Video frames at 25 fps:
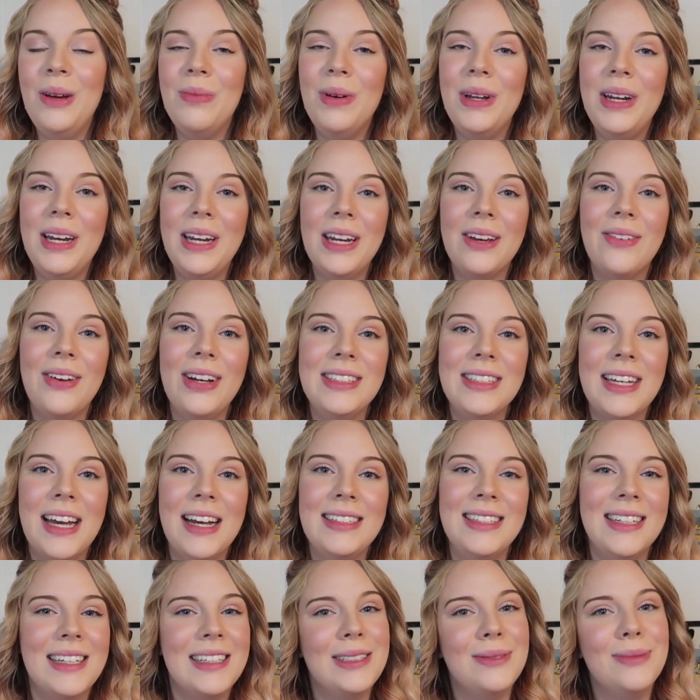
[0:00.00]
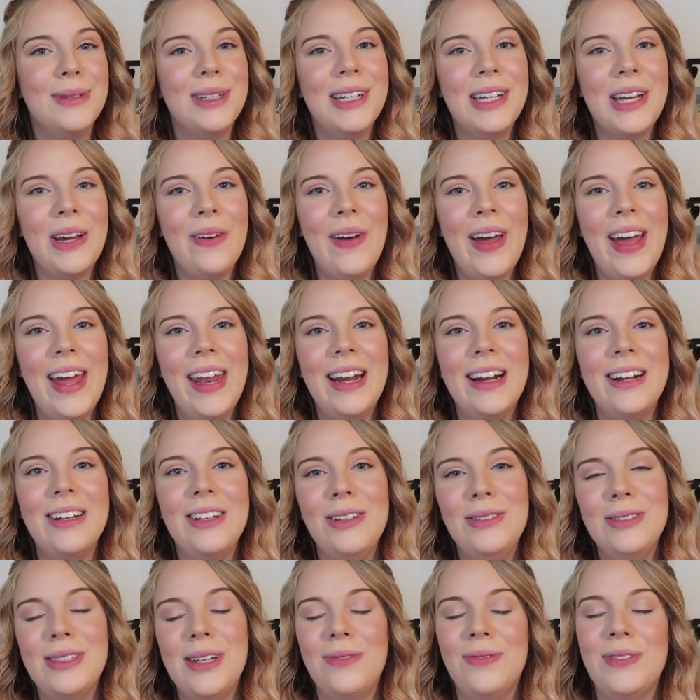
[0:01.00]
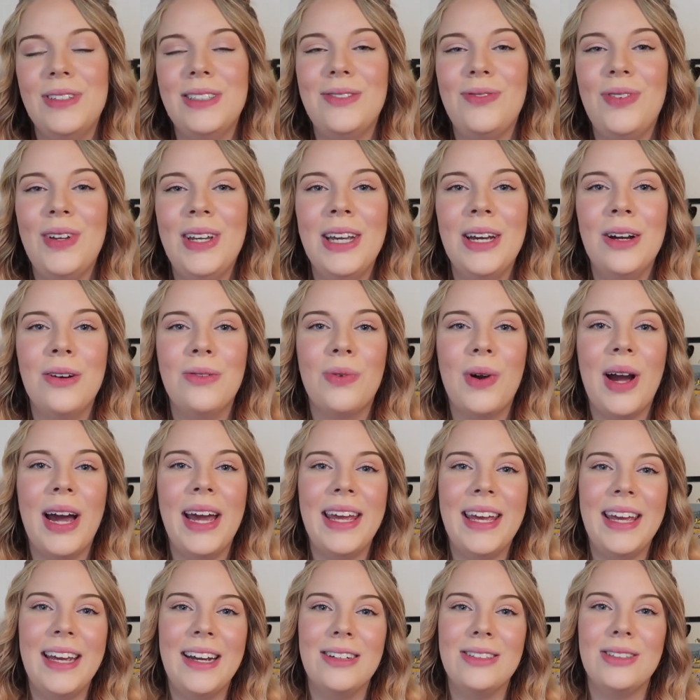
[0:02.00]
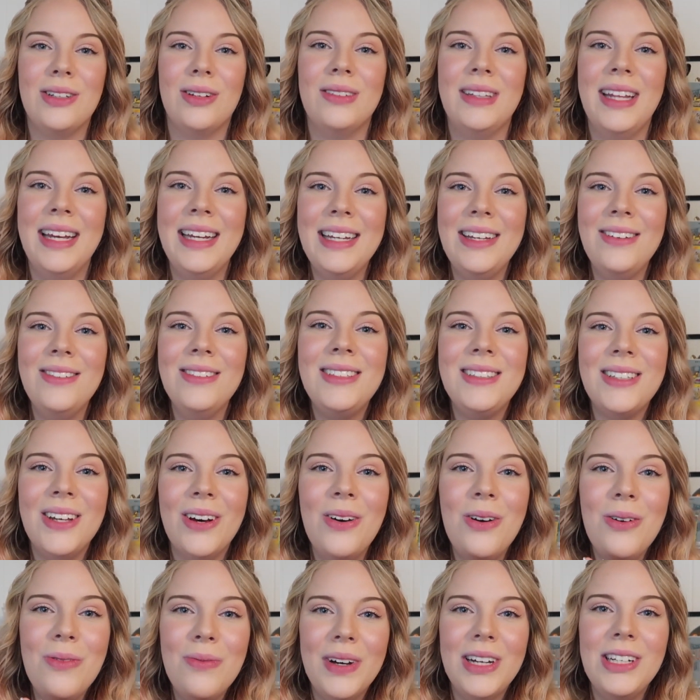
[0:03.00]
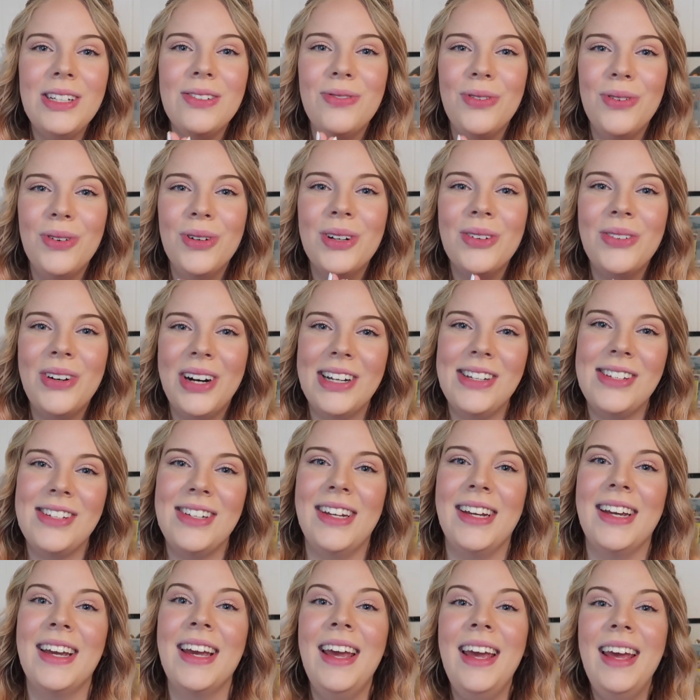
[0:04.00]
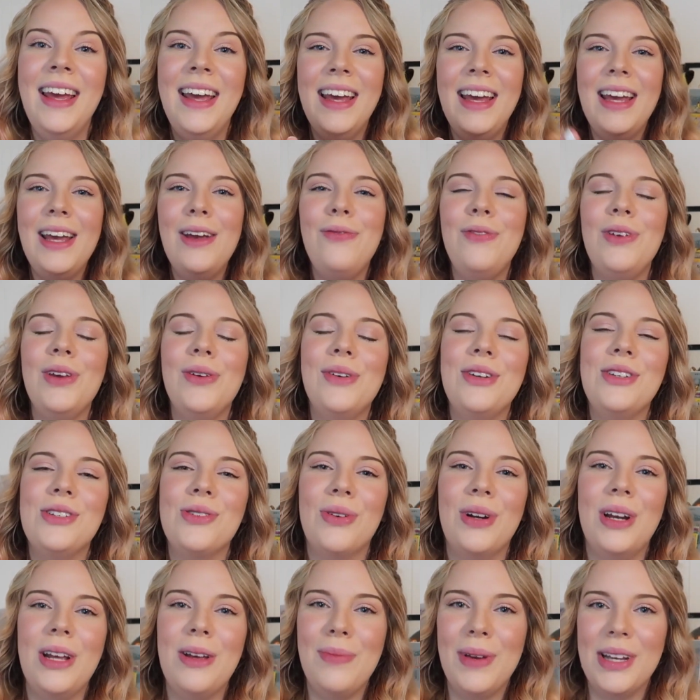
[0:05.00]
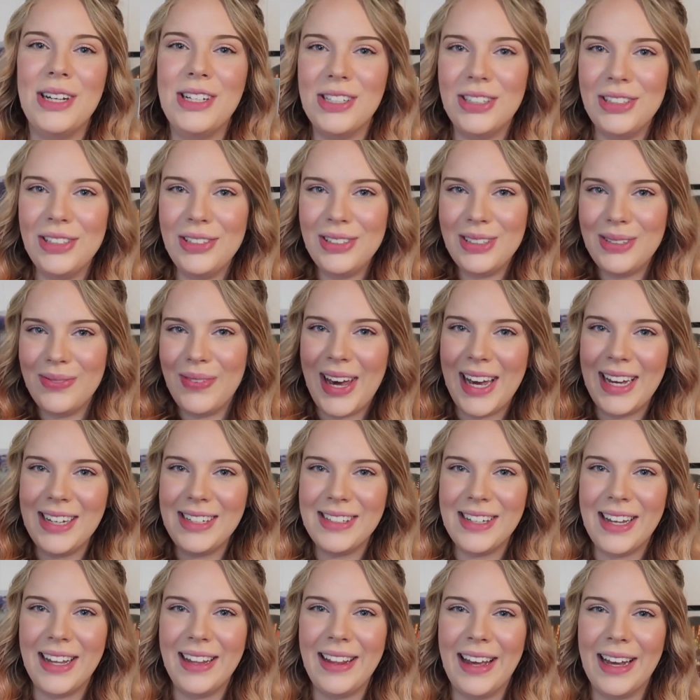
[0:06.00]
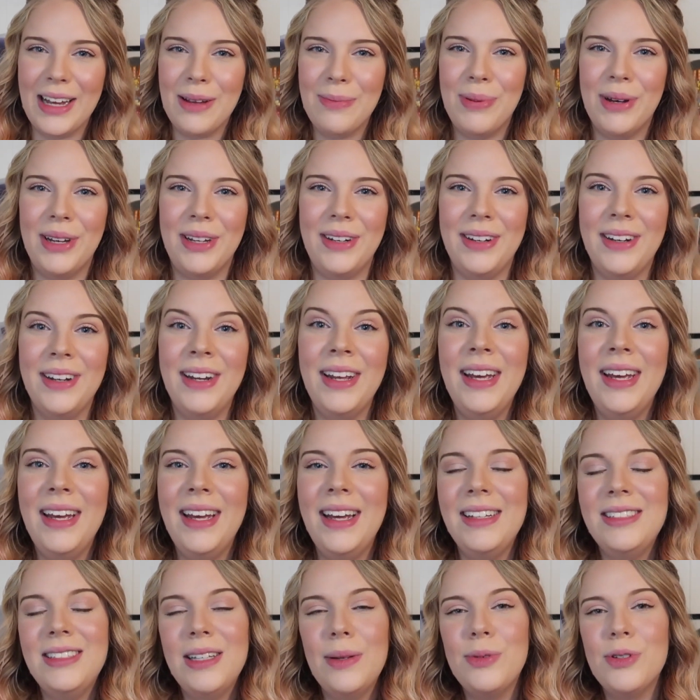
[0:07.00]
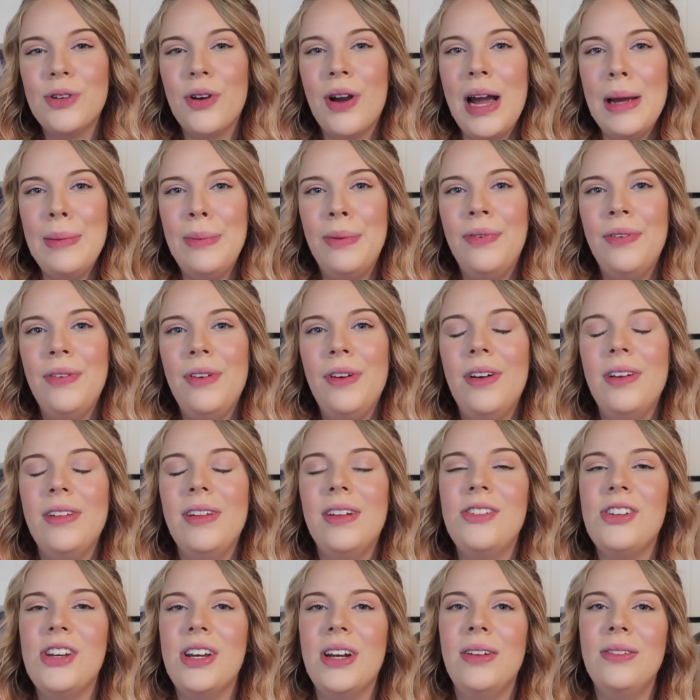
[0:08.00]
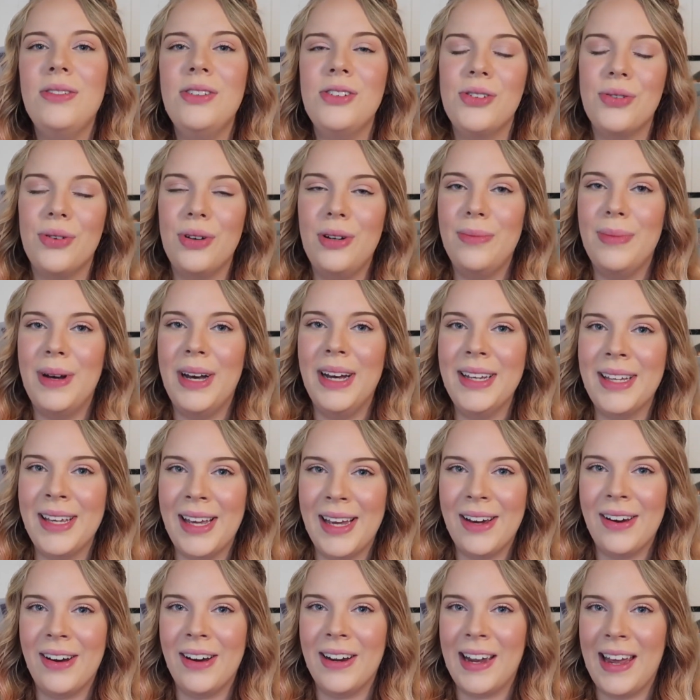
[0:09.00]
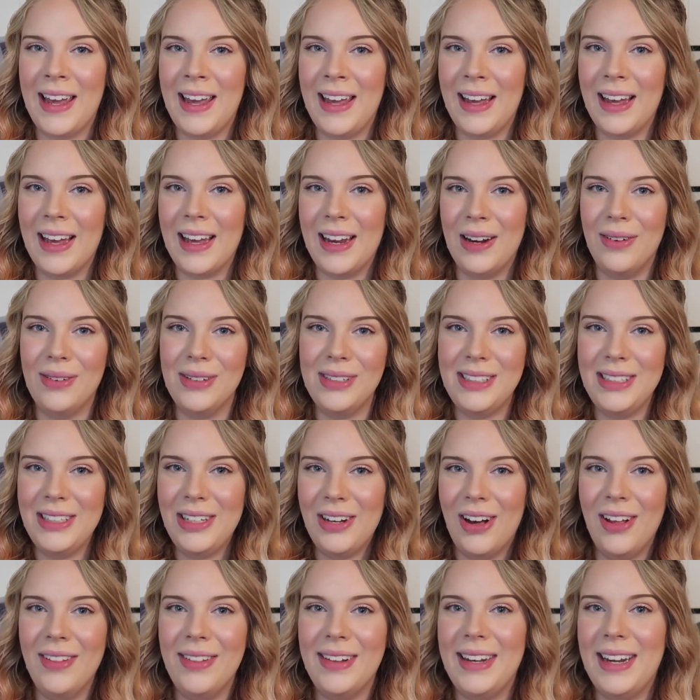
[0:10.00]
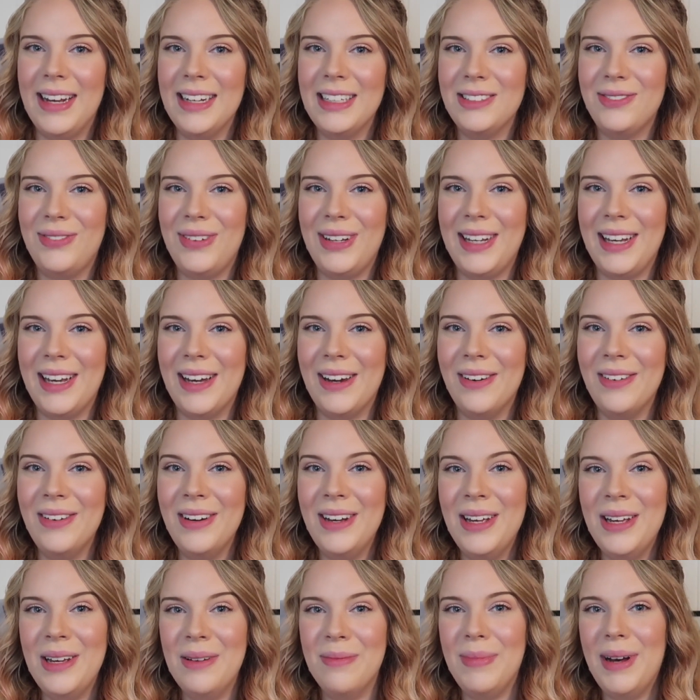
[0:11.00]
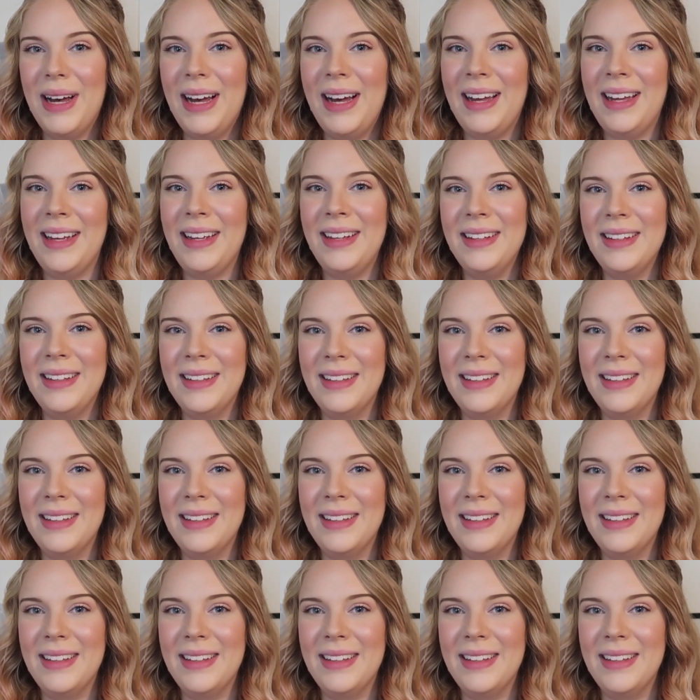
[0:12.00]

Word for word: But anyways, guys, I guess I'm going to go ahead and close off this video right here. So thank you so much for watching. If you enjoyed it, make sure you smash that like button. Hit subscribe if you're new to the channel to join my Gengar gang, and I will see y'all in the next video. Bye!